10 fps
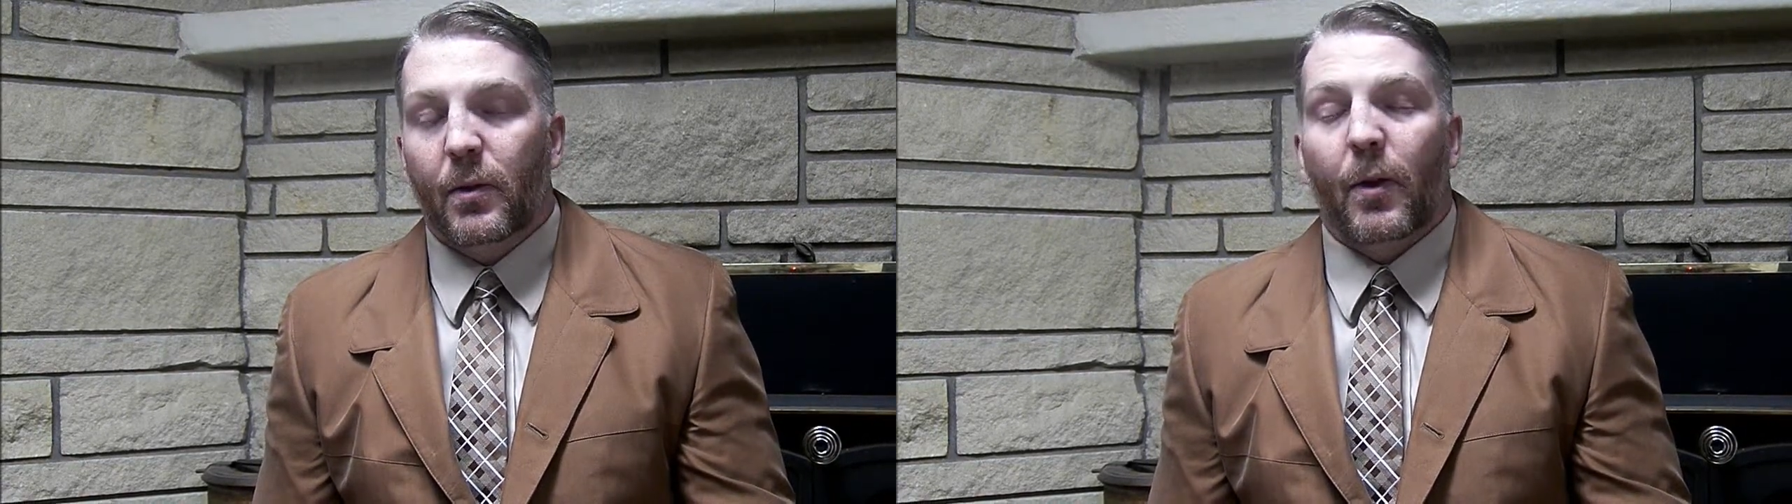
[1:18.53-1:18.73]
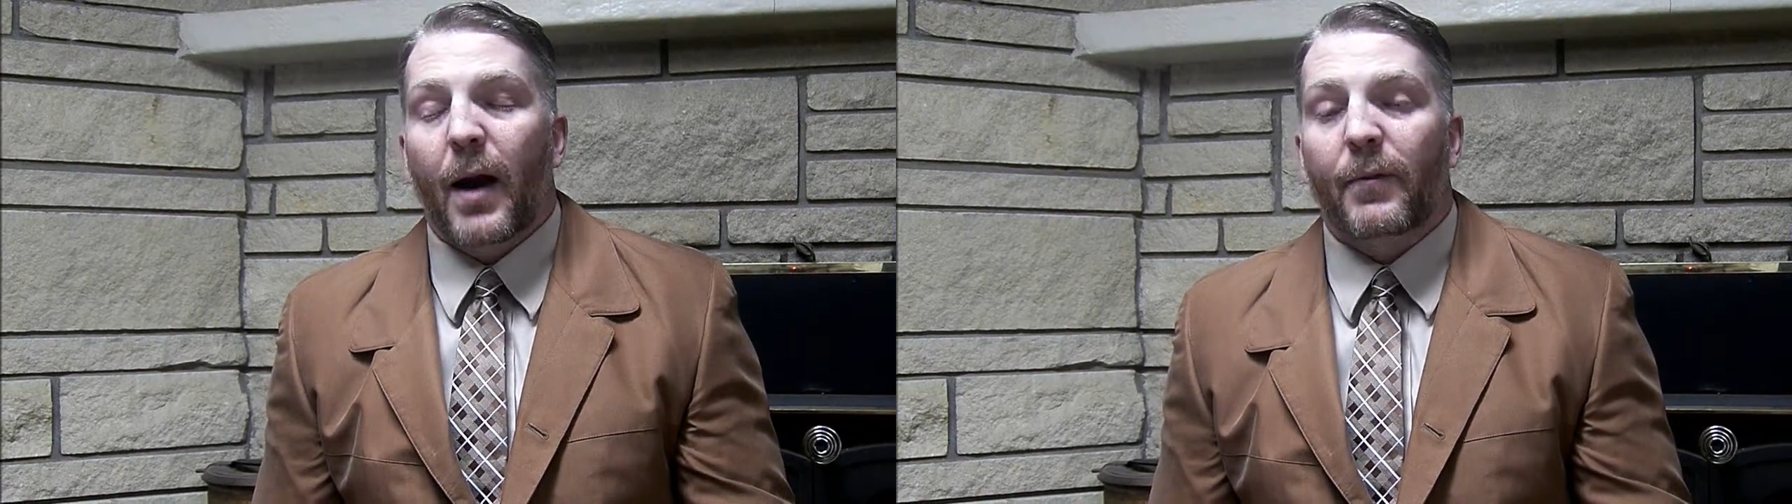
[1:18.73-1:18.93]

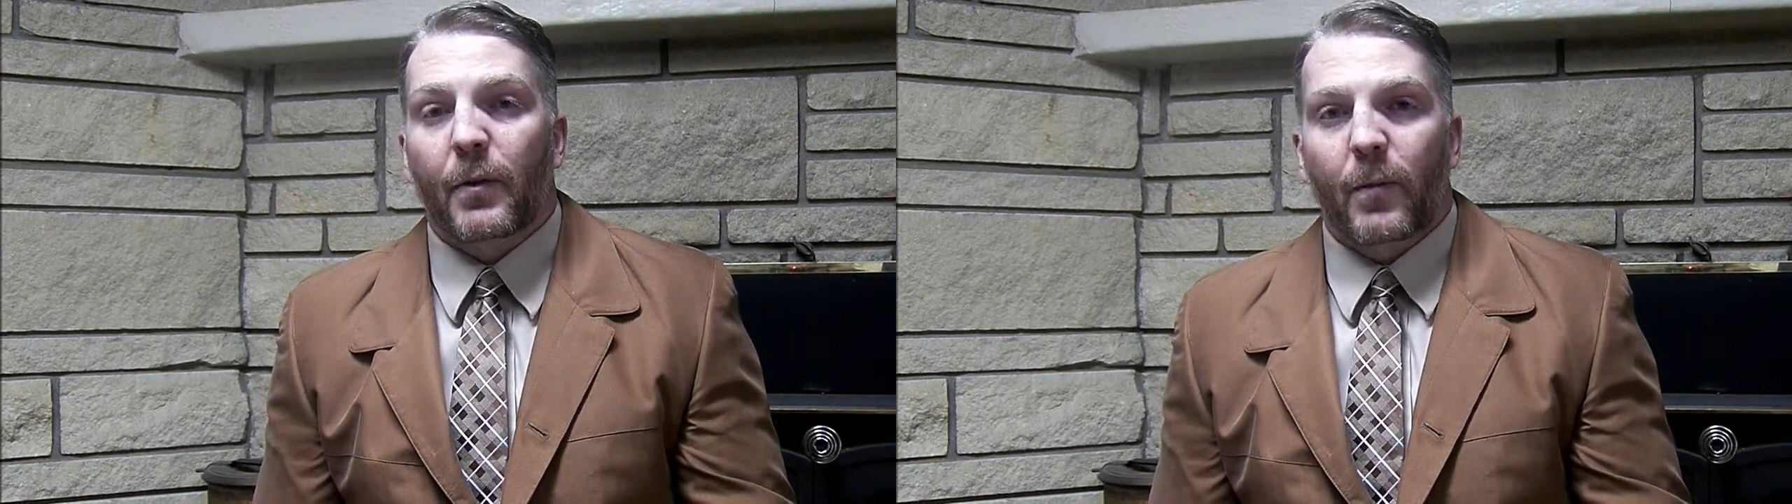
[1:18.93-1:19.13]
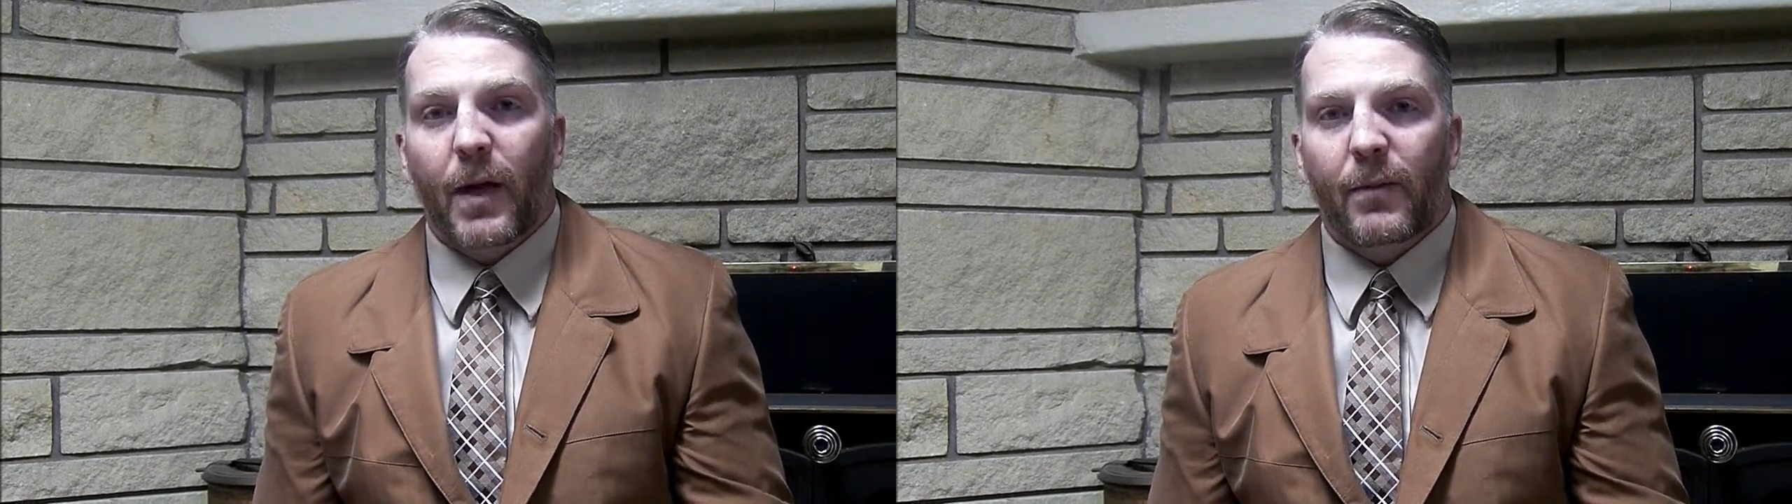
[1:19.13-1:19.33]
or
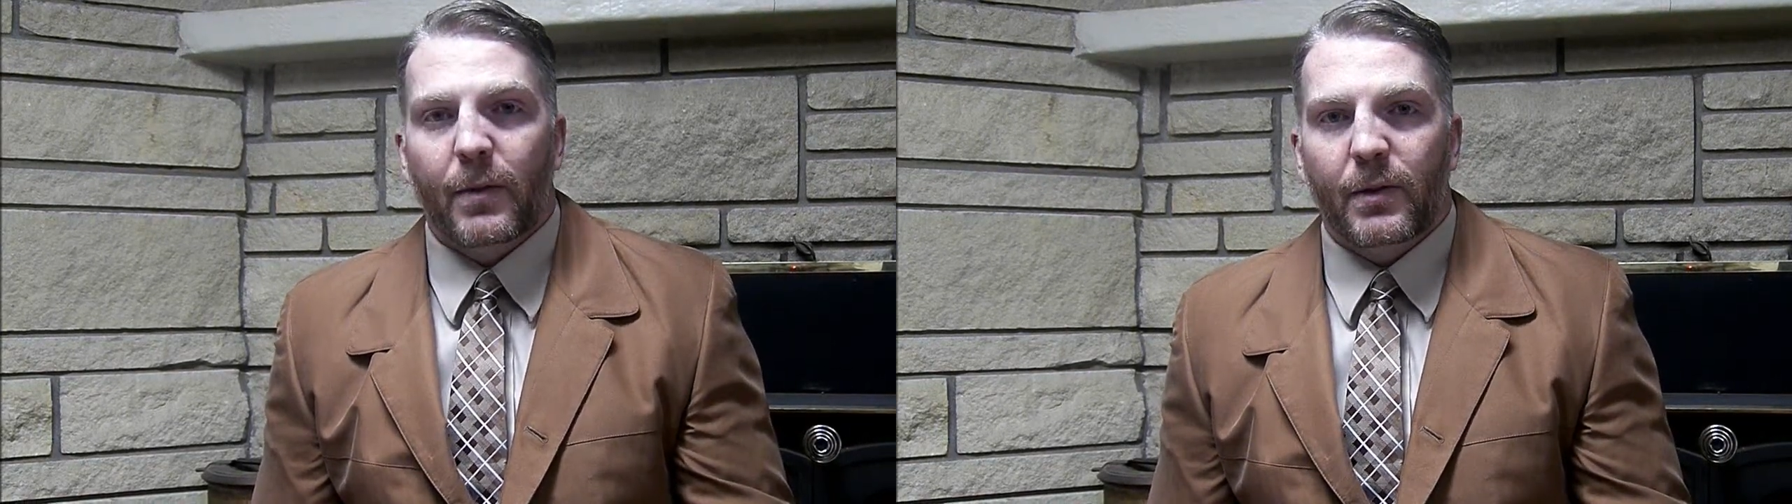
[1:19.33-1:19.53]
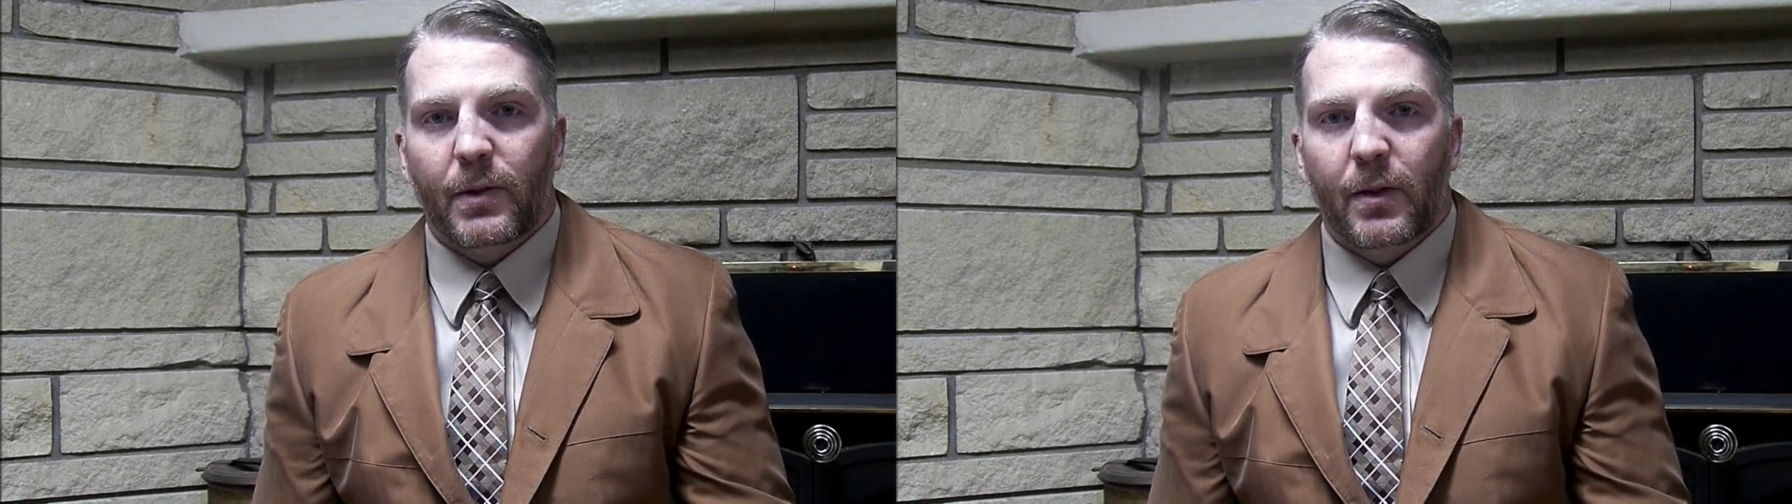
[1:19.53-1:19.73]
after
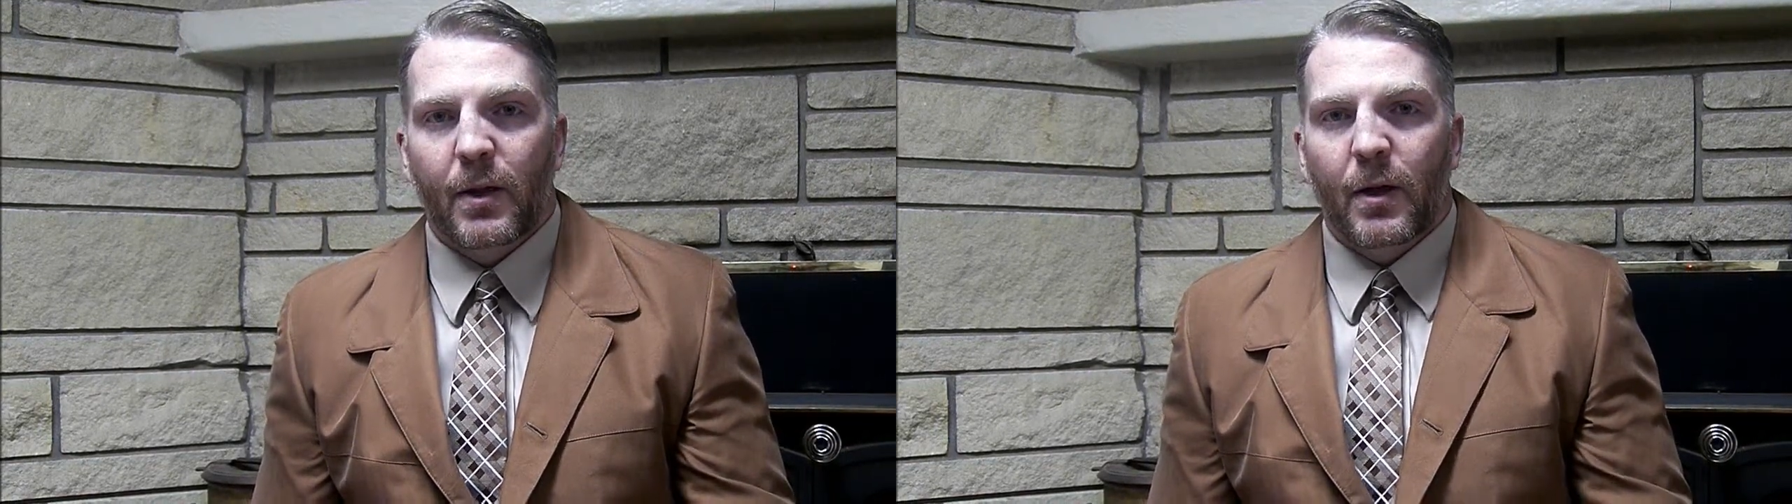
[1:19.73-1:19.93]
waivers,